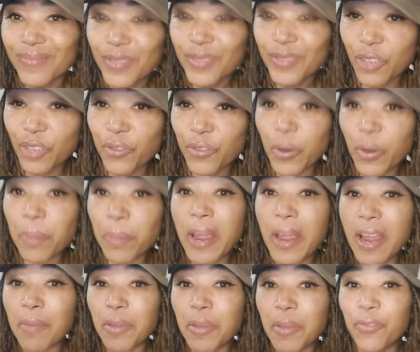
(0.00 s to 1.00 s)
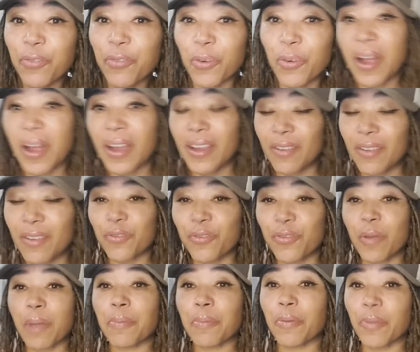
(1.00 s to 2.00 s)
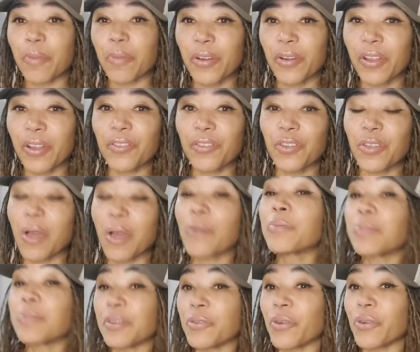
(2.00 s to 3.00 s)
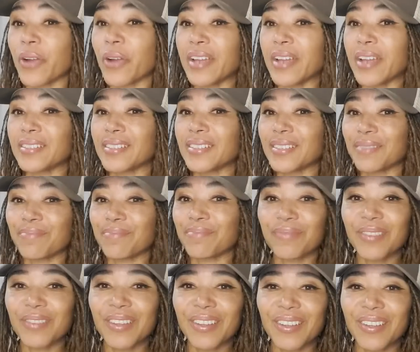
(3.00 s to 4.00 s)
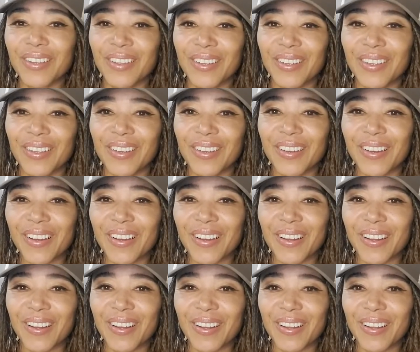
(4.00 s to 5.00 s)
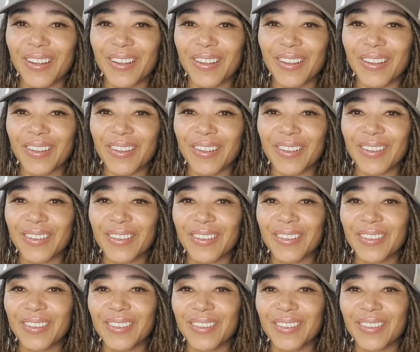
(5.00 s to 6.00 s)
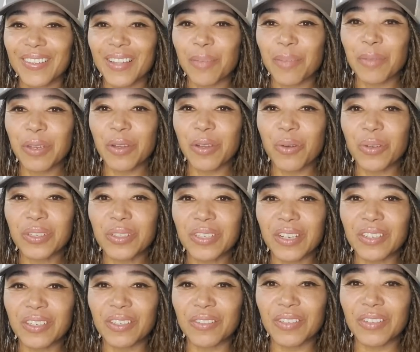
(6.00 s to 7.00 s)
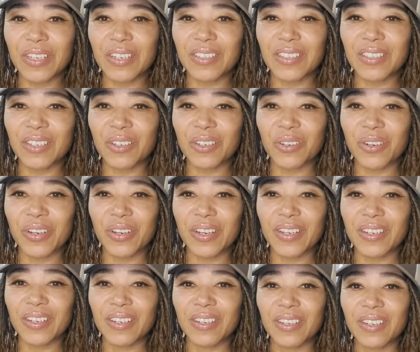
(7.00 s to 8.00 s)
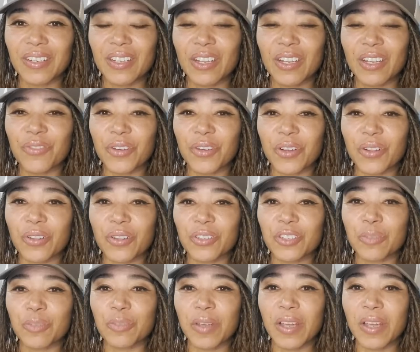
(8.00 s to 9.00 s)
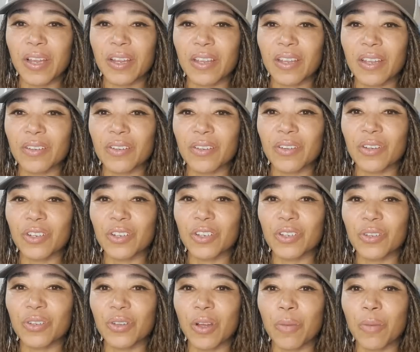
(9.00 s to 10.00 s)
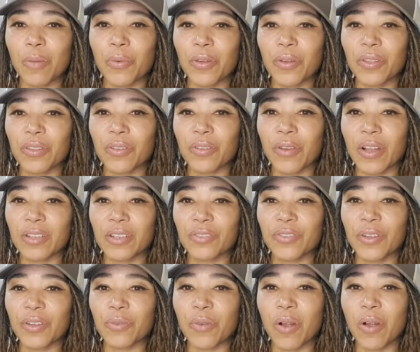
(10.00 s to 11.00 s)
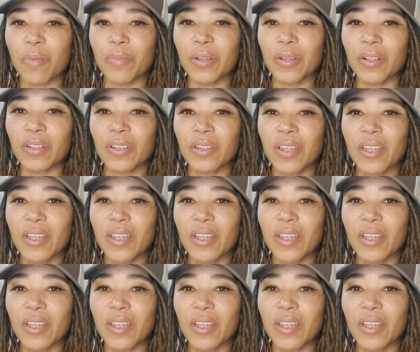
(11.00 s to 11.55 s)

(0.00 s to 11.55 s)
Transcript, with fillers: So if you want to pay me for my for my promoting of you, that would be great. Uh, let me know what section of Tennessee you're in. If you're close to me, I can hook you up with grass-fed raw milk